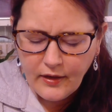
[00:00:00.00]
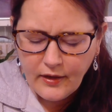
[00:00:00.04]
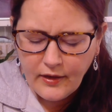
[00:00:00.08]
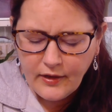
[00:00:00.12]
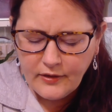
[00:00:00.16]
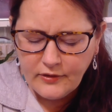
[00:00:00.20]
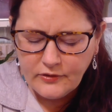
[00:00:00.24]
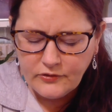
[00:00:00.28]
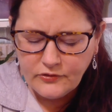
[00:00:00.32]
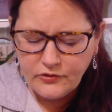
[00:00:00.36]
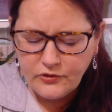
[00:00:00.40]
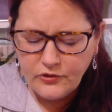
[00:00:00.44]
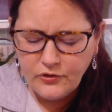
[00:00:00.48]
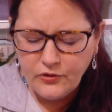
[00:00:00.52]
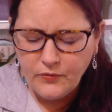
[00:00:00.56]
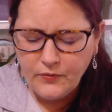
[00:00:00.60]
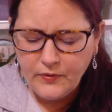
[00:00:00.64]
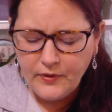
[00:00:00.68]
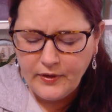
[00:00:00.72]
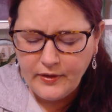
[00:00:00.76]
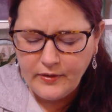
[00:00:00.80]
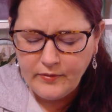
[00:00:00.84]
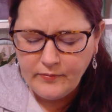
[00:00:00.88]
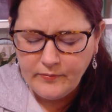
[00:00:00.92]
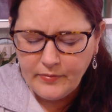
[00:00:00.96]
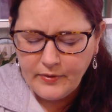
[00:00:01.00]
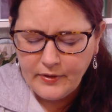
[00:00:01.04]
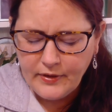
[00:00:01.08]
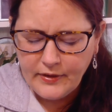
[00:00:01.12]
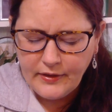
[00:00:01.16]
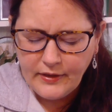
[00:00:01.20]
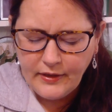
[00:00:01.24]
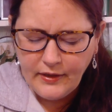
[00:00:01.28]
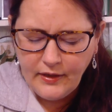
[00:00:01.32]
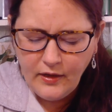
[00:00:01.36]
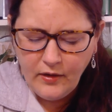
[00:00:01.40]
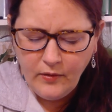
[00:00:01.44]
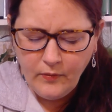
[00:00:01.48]
is doing. But
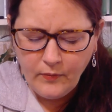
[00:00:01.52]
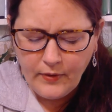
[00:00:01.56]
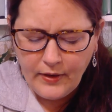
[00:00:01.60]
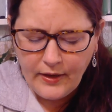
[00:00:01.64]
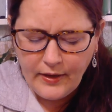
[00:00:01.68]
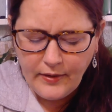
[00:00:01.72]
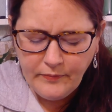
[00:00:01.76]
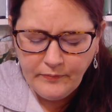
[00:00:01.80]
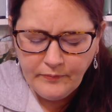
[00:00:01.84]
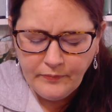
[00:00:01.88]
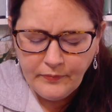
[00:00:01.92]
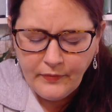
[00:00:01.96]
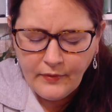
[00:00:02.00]
anyway,